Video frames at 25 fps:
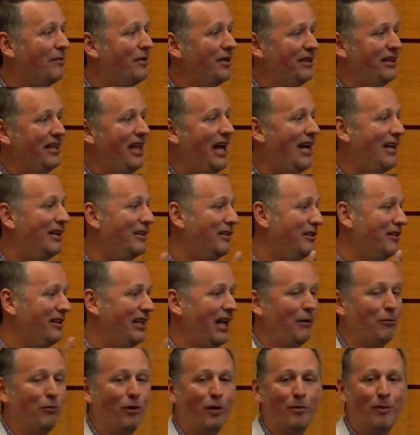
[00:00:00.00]
that
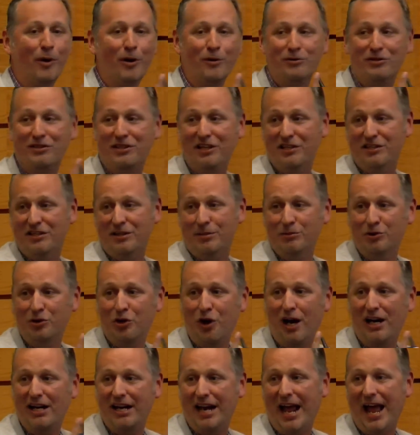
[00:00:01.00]
remote system
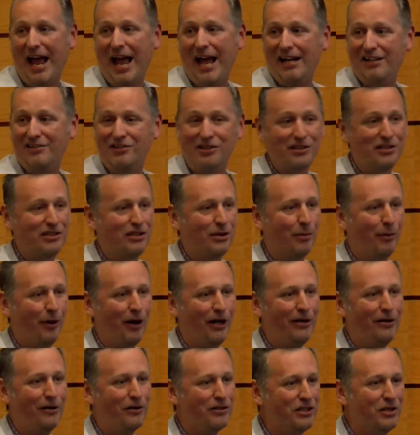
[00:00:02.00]
tried to access the
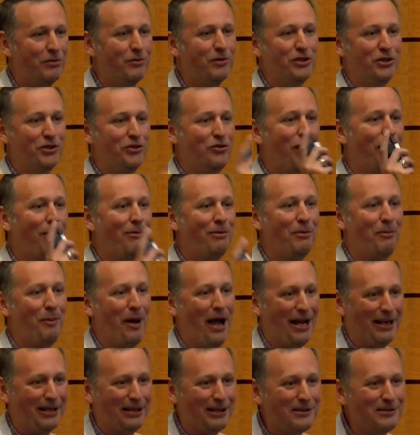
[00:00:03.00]
breakers, it would just drop the
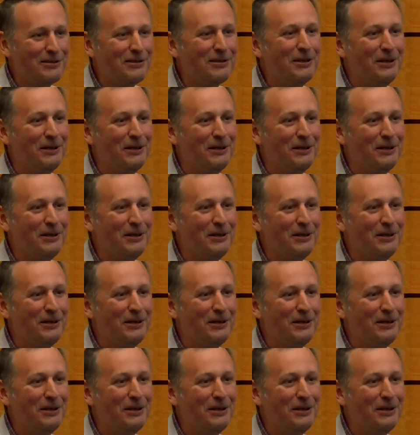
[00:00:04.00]
packets,